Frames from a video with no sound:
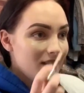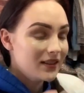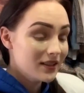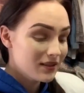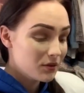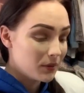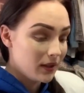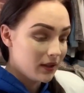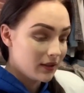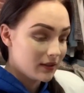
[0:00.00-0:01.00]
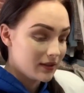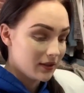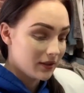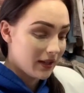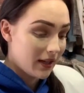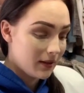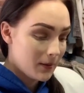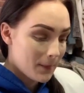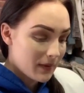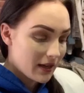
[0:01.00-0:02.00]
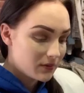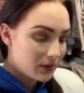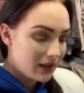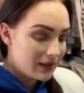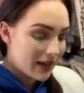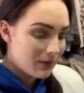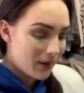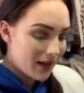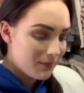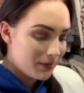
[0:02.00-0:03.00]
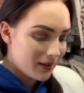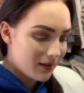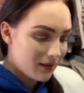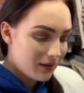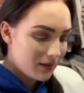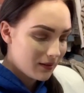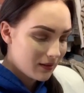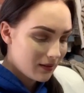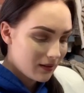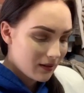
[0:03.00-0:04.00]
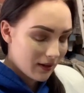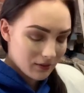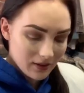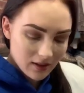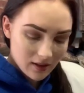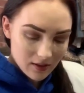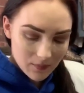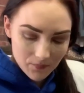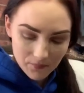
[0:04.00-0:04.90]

This is a really good concealer, yeah. It's really lightweight, but I really like it.